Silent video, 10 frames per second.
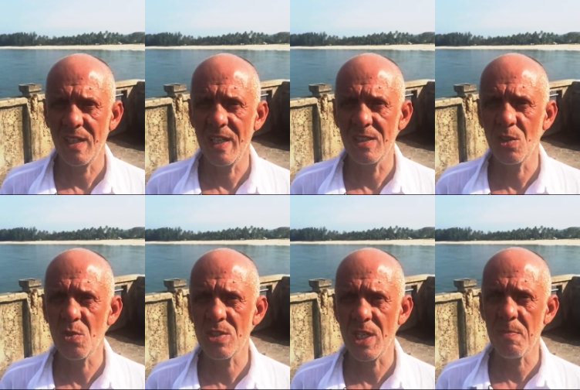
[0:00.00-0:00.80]
and
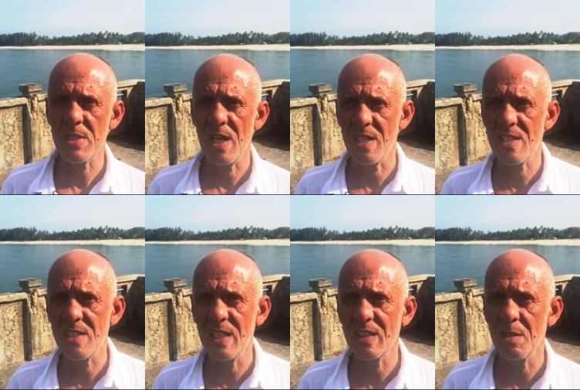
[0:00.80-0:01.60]
those trips are
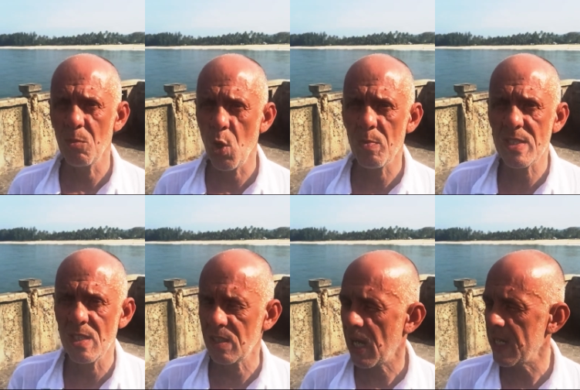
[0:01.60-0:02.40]
still the moments
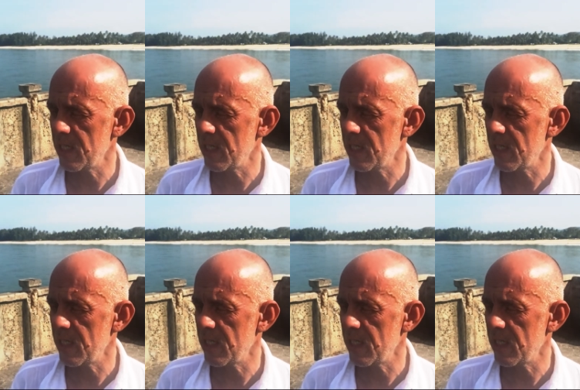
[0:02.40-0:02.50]
that I